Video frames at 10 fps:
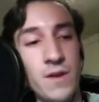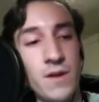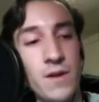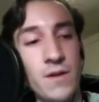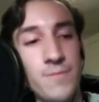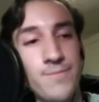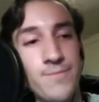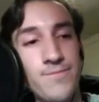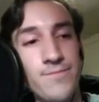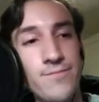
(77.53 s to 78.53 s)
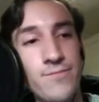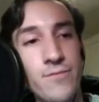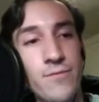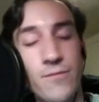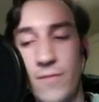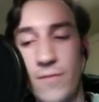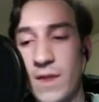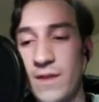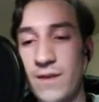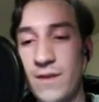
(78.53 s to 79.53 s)

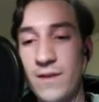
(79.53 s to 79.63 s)
Nobody speaks.